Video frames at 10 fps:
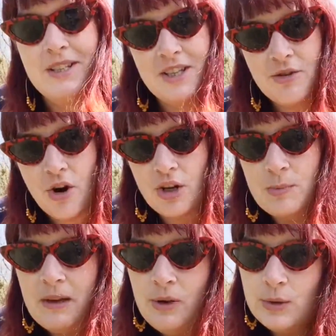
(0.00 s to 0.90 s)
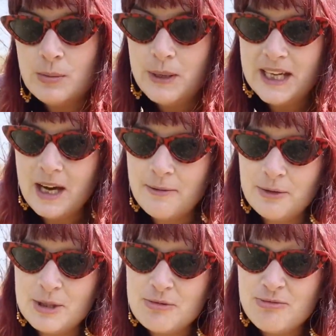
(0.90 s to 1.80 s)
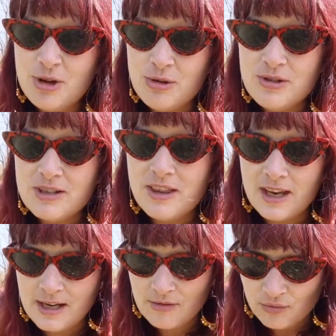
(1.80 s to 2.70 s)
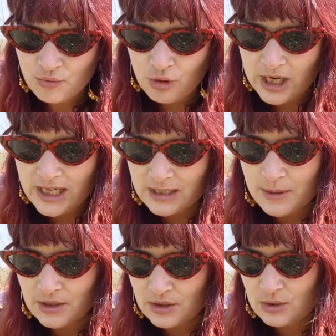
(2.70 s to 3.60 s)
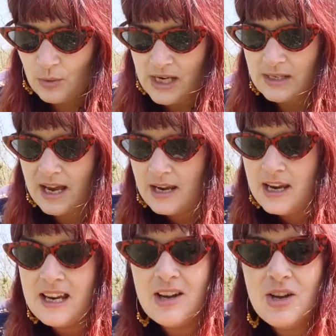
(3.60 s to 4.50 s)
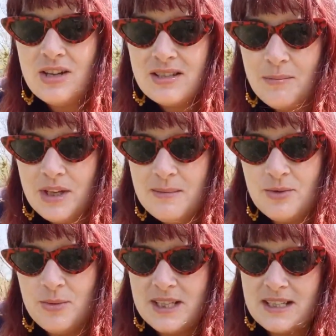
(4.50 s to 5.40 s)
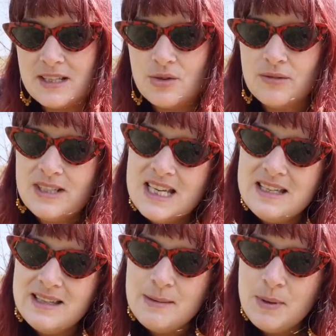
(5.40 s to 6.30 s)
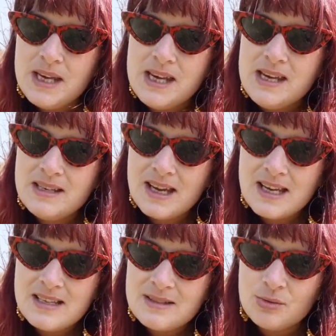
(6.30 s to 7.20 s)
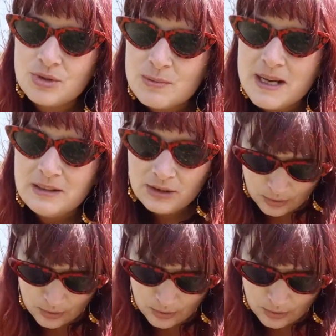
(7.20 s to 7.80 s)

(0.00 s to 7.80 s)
smells like grass. But if you were to pick it up from its root, then it really smells sweet. And it sometimes almost has a sort of TCP taste or smell